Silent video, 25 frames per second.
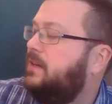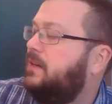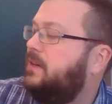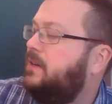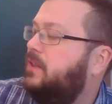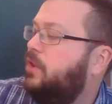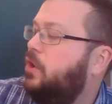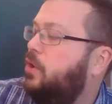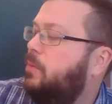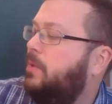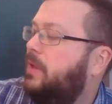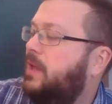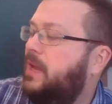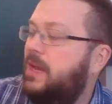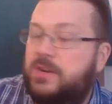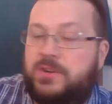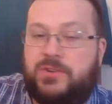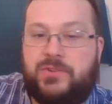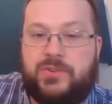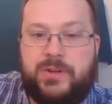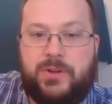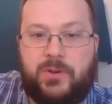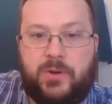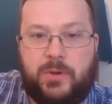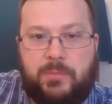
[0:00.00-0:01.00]
global
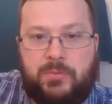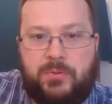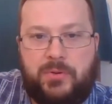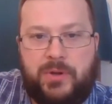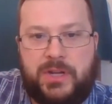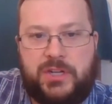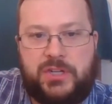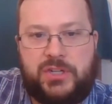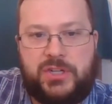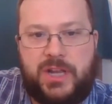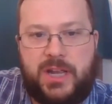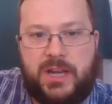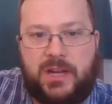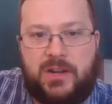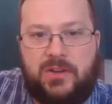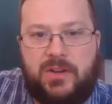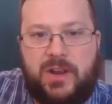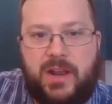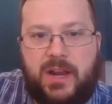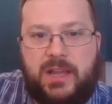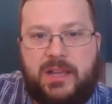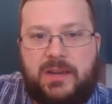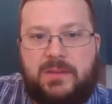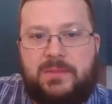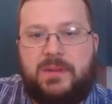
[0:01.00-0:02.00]
entry or pre-check
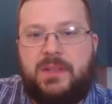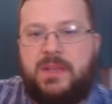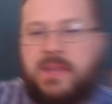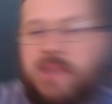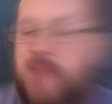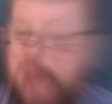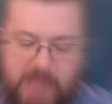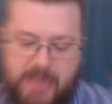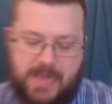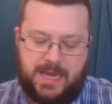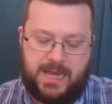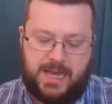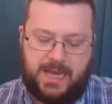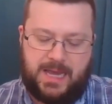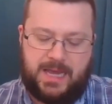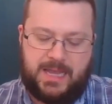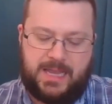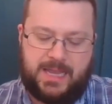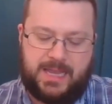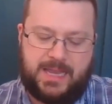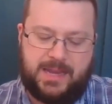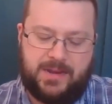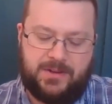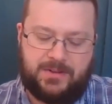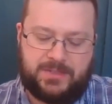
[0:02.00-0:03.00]
credit.
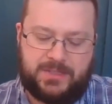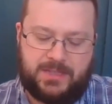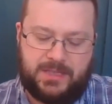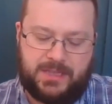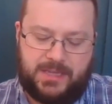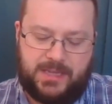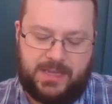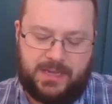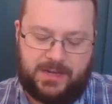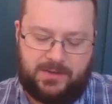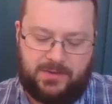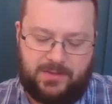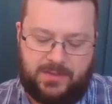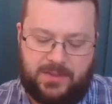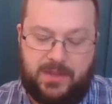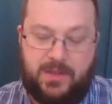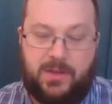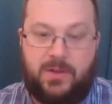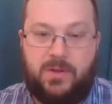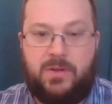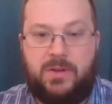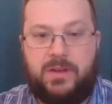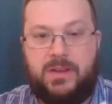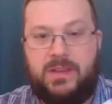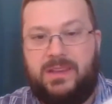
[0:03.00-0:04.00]
Here's the kicker,
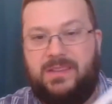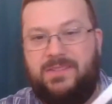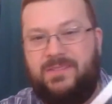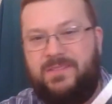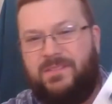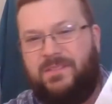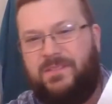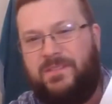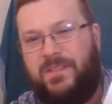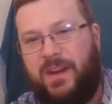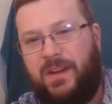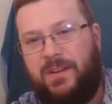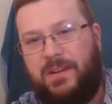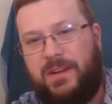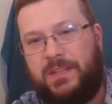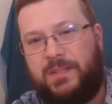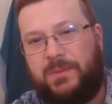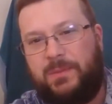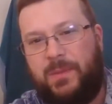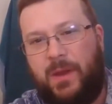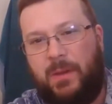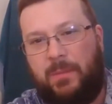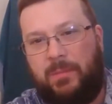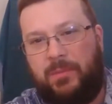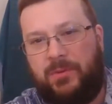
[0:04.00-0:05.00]
though. Very
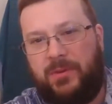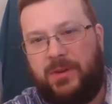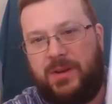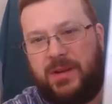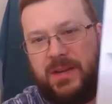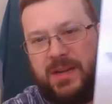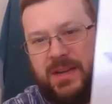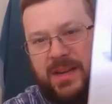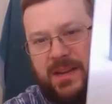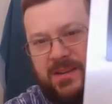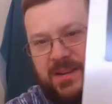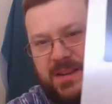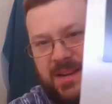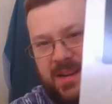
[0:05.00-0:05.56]
small print down